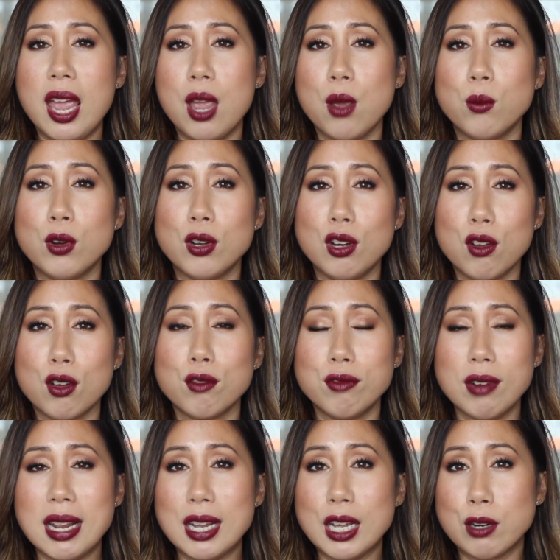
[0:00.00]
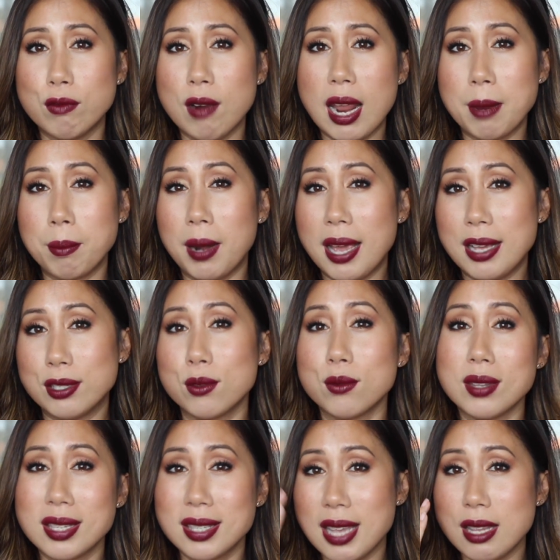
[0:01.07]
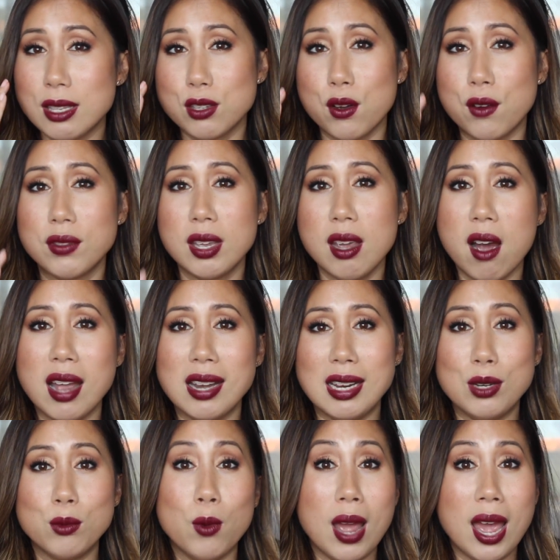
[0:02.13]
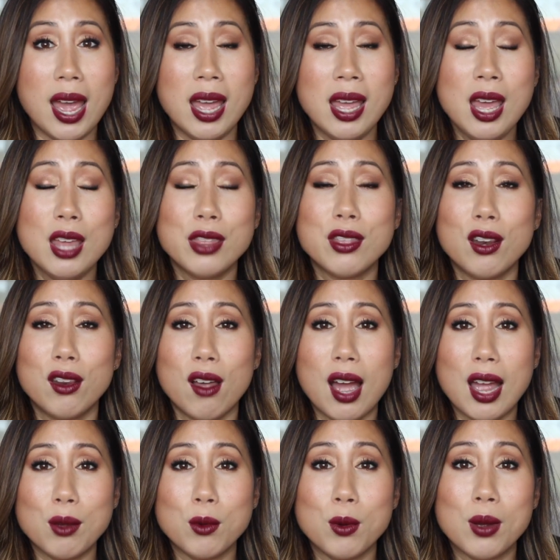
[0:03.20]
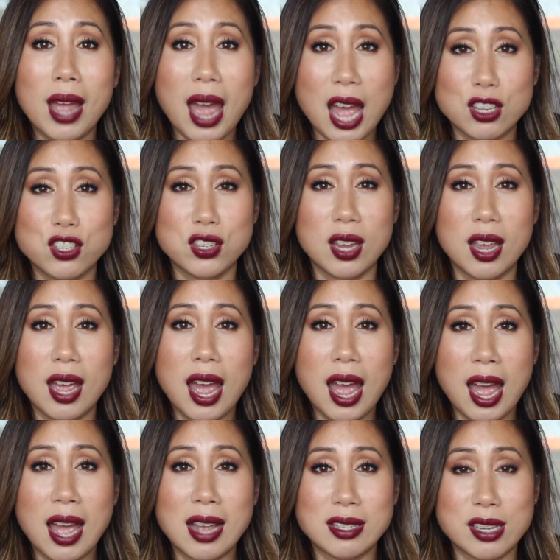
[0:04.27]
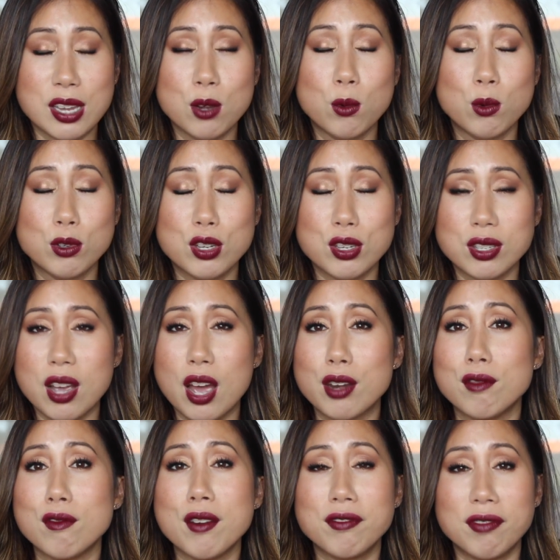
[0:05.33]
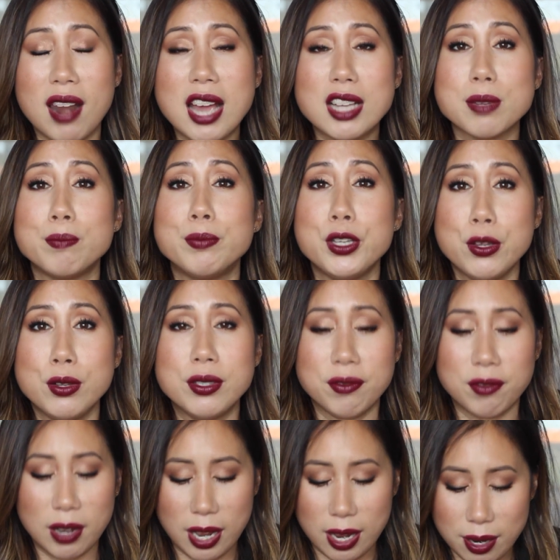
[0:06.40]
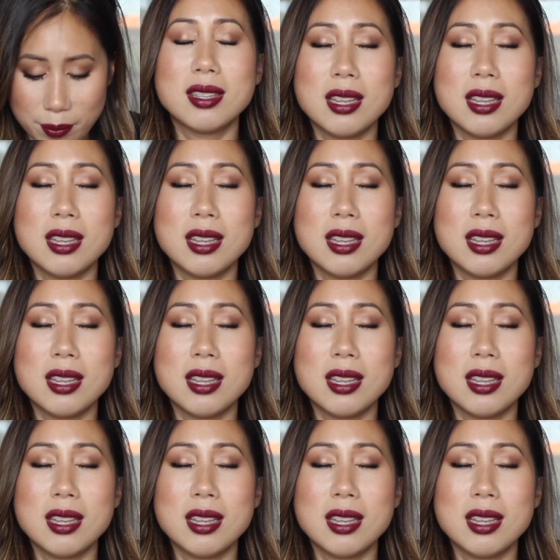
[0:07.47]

it would look really great placed on the center of the eyelid where the light will catch it and it will just kind of reflect beautifully.